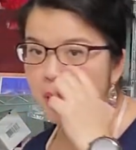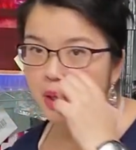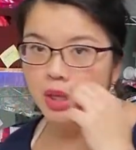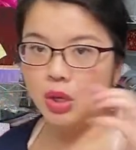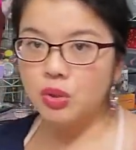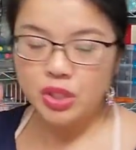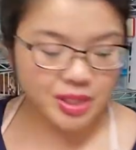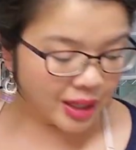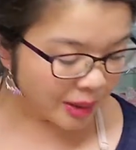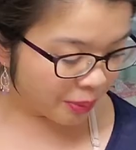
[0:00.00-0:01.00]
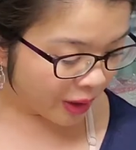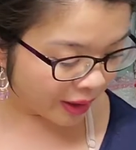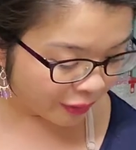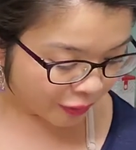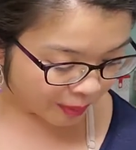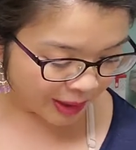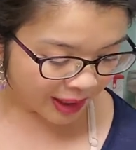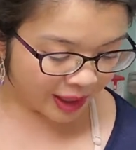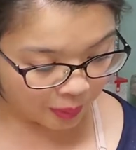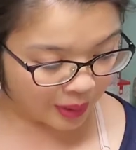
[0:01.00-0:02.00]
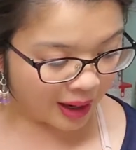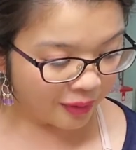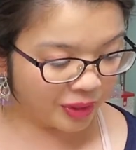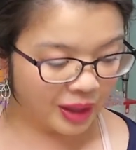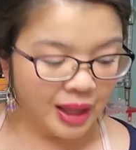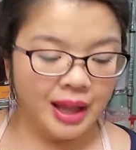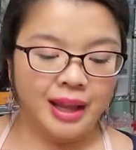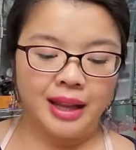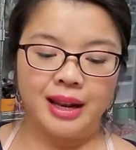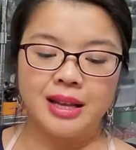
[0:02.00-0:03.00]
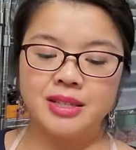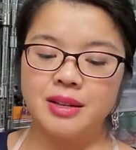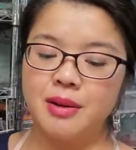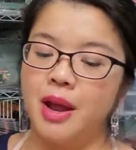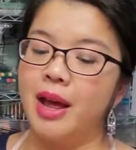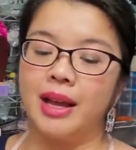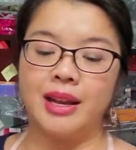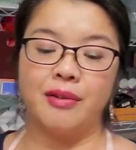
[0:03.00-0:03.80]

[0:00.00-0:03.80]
huge selling product for me. We have the Elastin, I can